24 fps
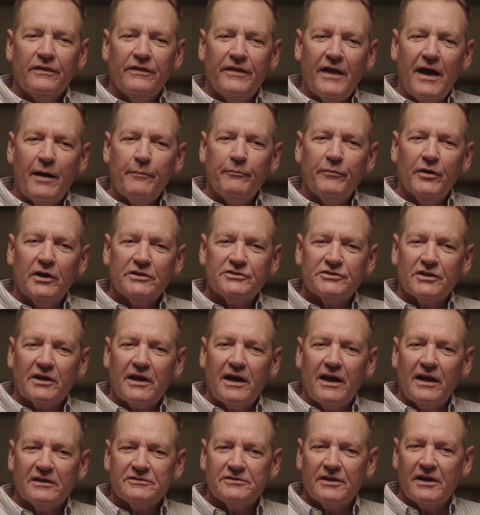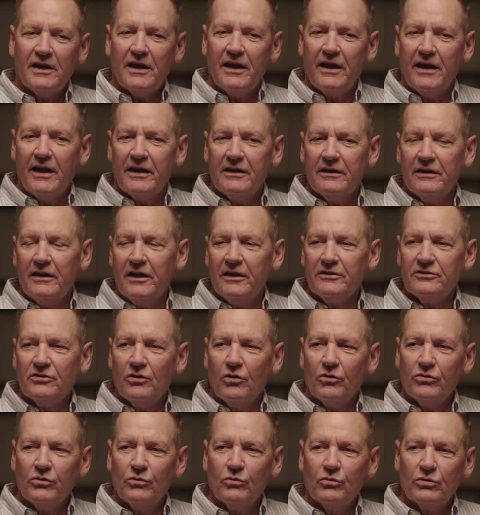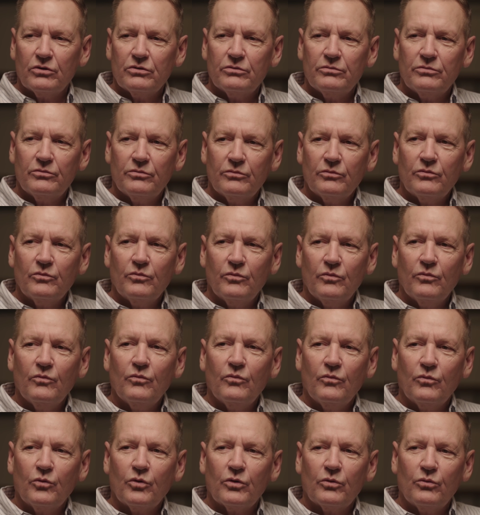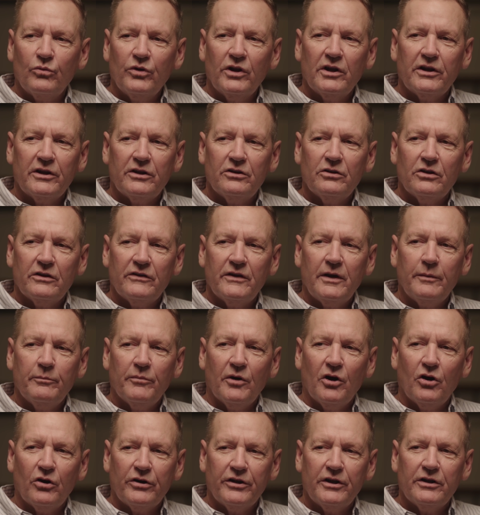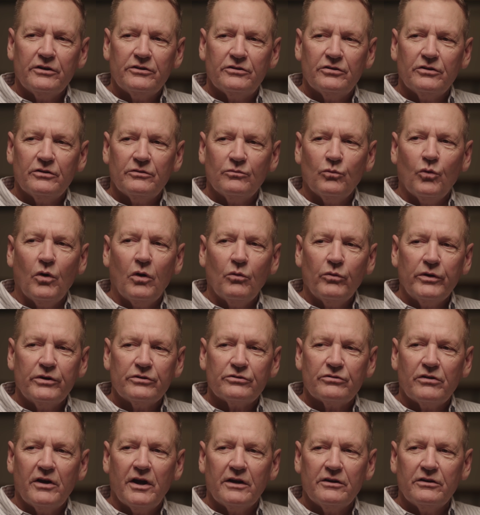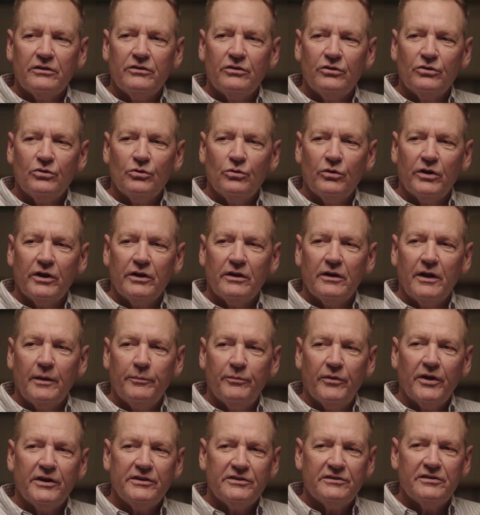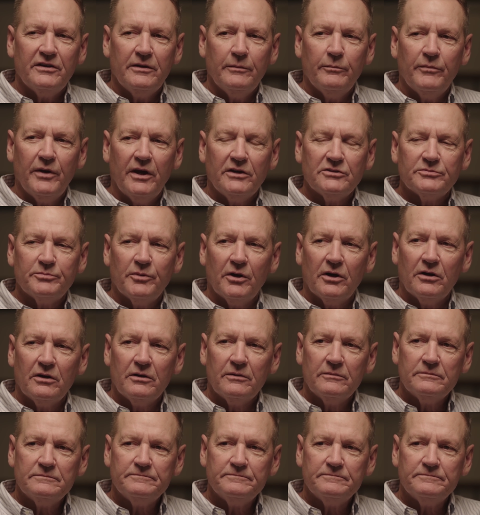that bunch of guys that I had at Daytona were really good. They bought into what we were trying to do, and they played team baseball.